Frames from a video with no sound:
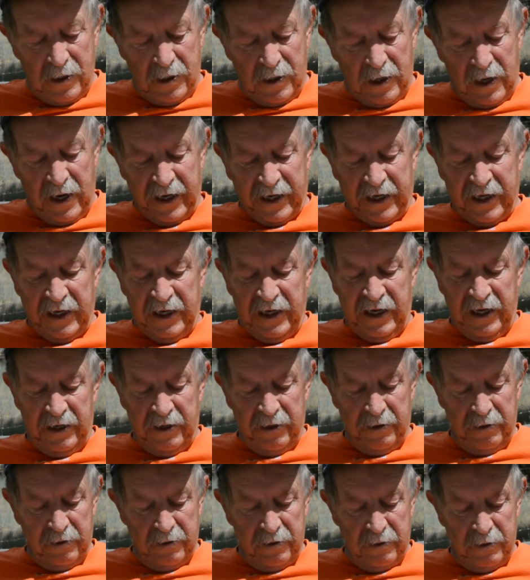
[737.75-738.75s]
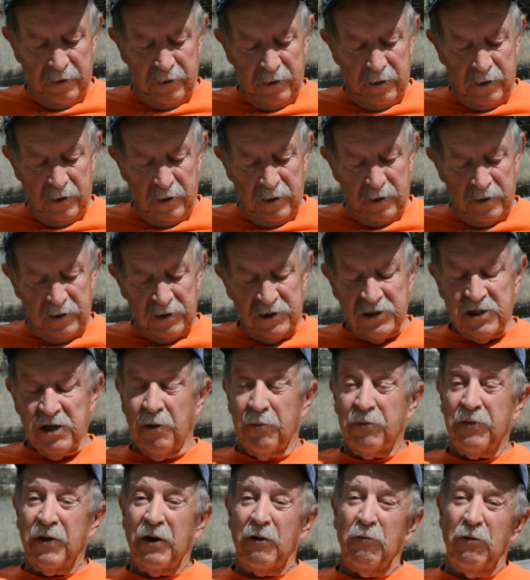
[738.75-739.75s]
I can eat
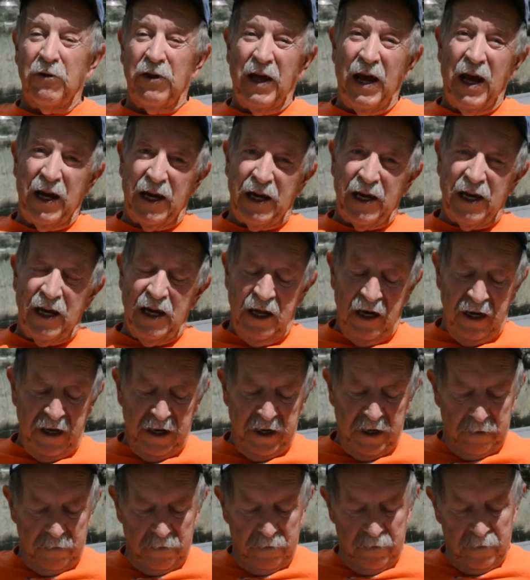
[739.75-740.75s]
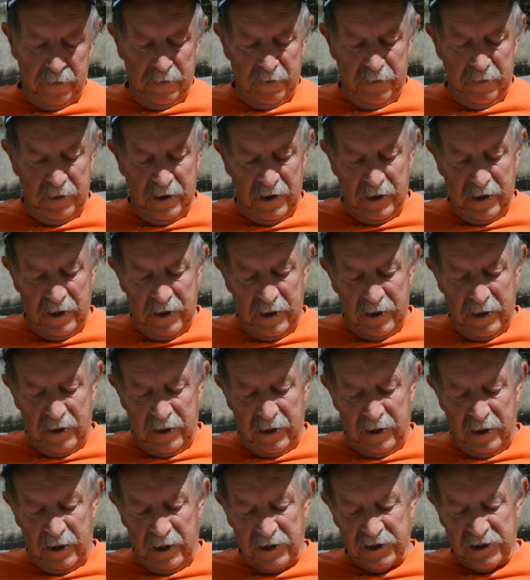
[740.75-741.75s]
something with egg in it
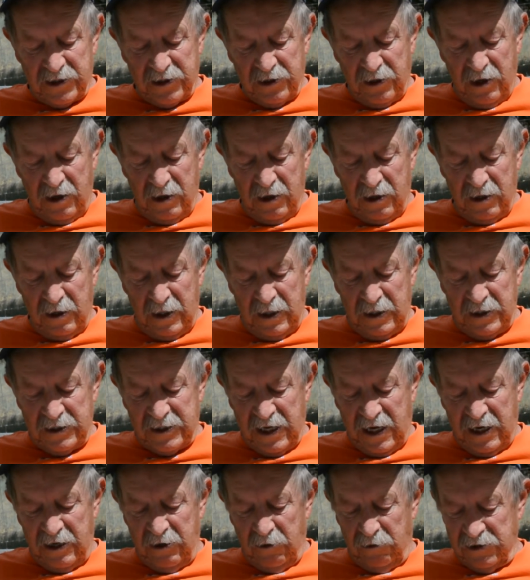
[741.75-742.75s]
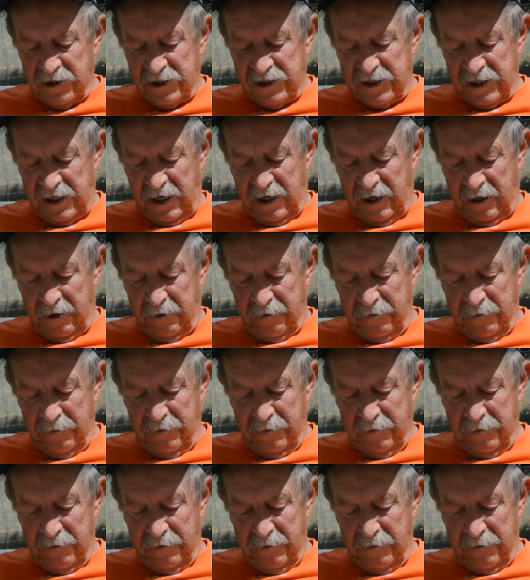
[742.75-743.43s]
as long as I don't see it.